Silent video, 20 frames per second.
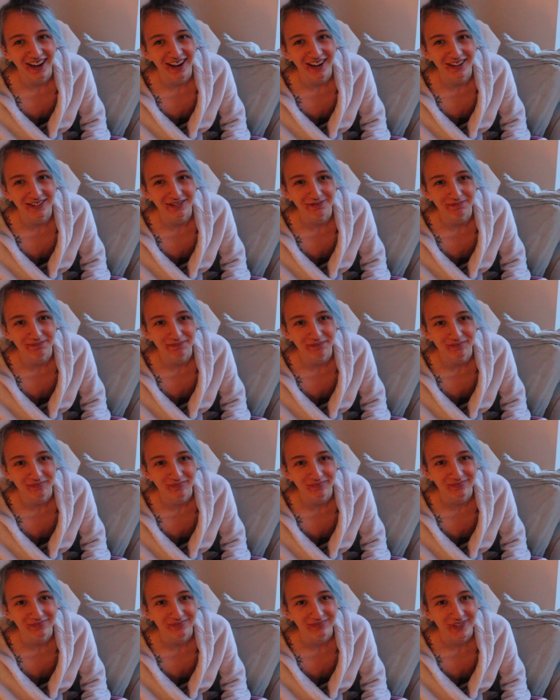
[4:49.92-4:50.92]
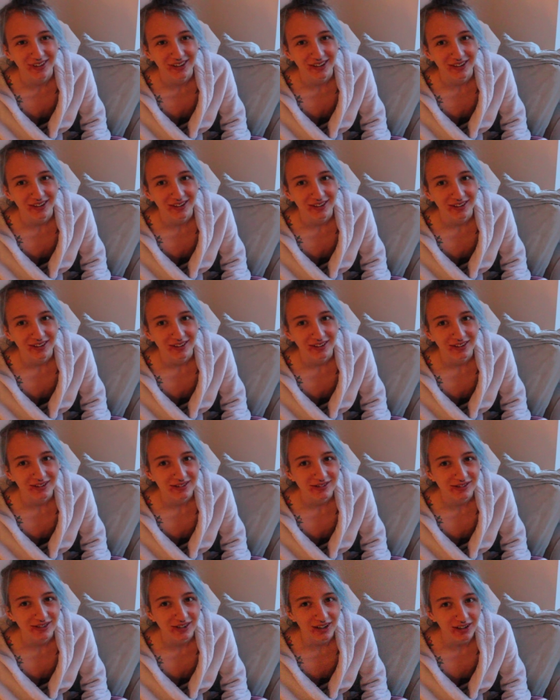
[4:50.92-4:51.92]
um,
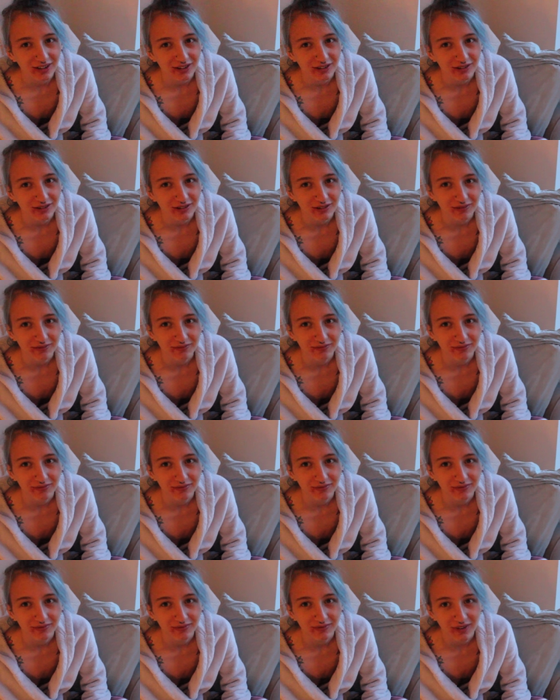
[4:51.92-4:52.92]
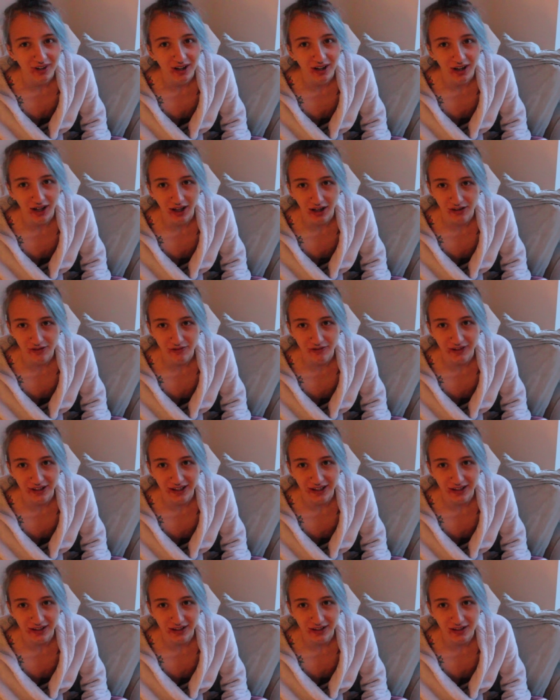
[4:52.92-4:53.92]
so
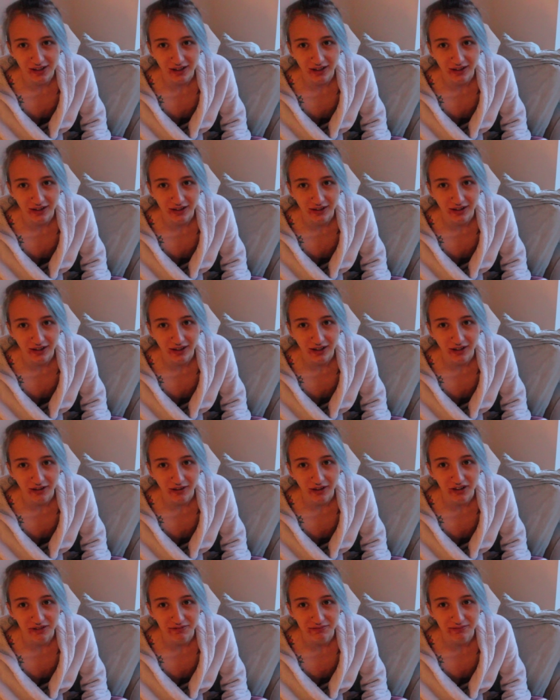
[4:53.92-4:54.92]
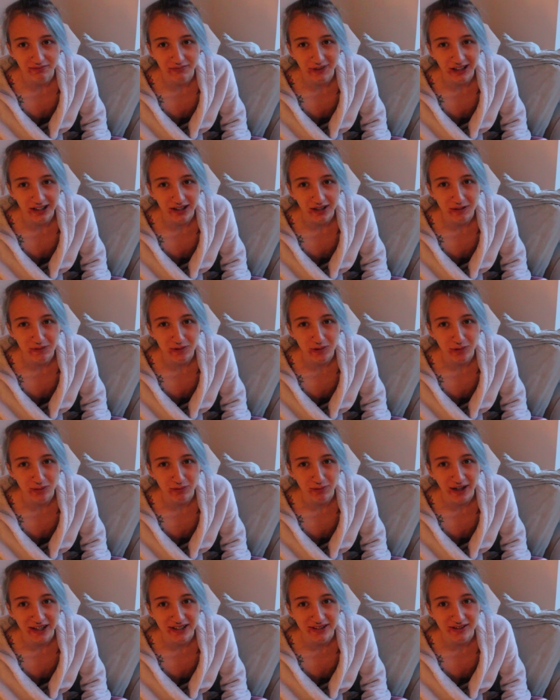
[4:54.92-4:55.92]
hopefully uh, my arm will be
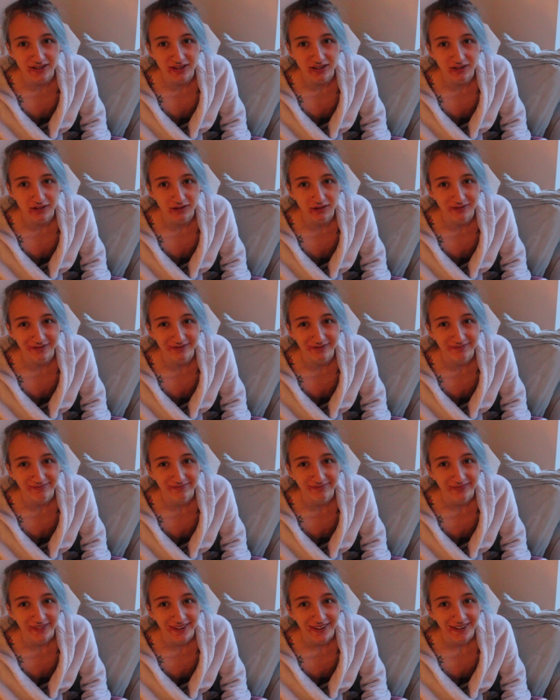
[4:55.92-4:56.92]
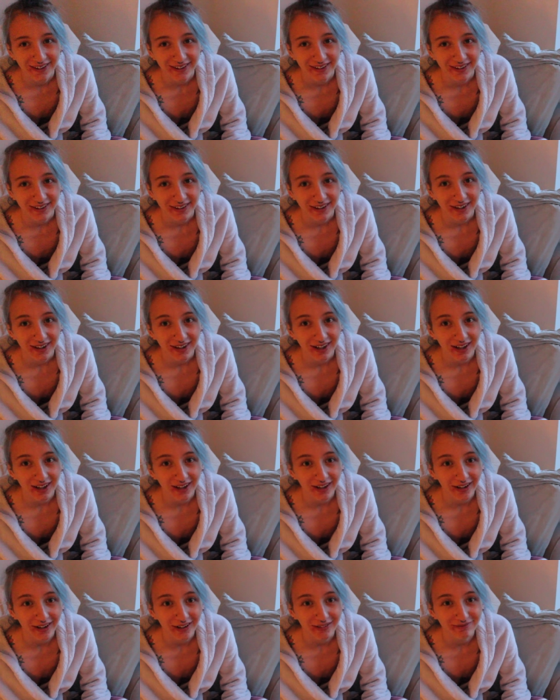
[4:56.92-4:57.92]
better soon.
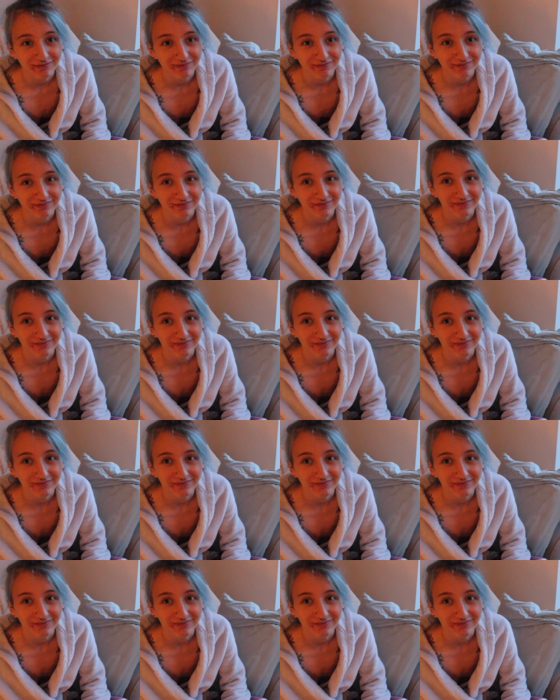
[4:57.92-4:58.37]
Um,